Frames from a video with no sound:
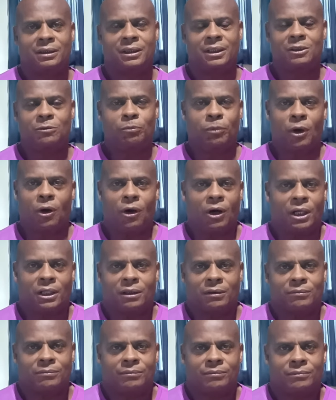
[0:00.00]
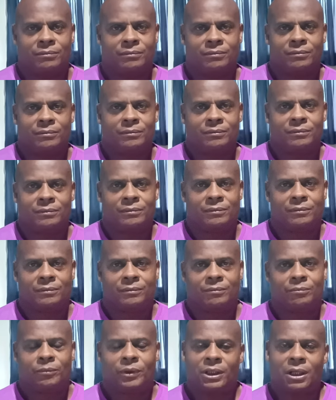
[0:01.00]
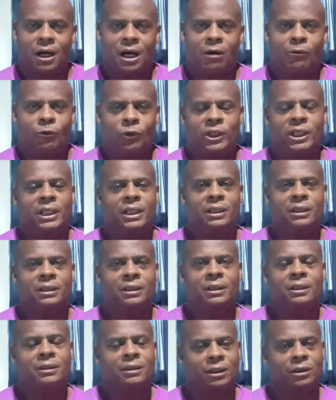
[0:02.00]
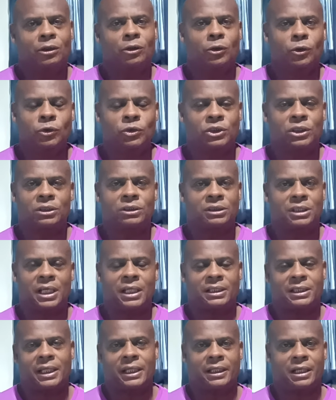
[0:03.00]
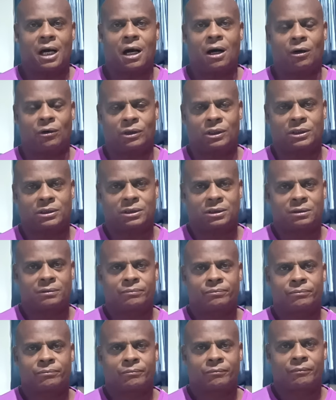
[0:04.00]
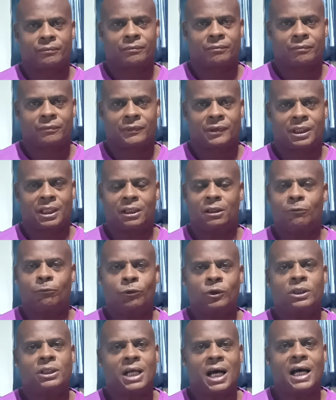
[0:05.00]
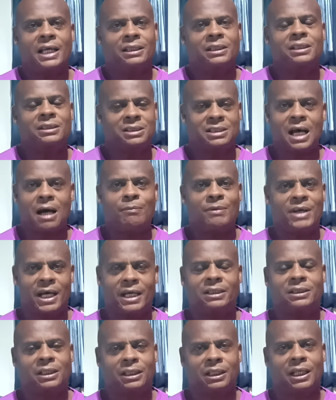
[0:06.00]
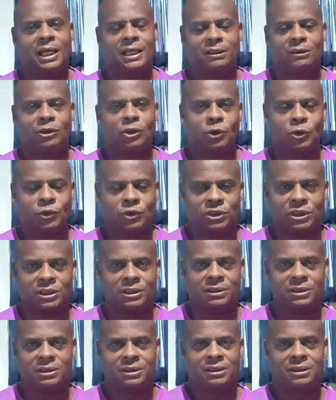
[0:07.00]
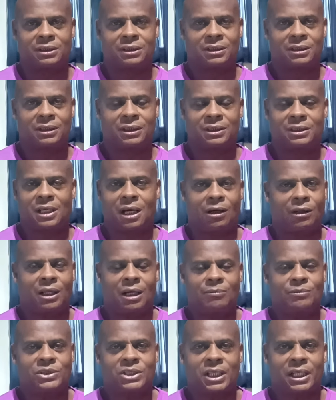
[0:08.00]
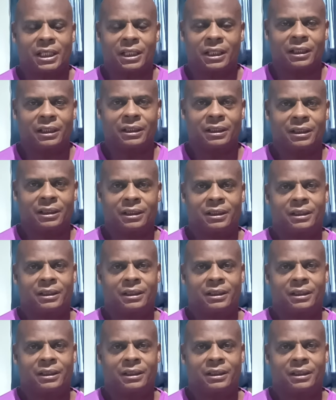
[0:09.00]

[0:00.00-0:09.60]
It's boredom. But are we the losers that they call us? And if we're not, then stop acting like losers. That's all I'm saying.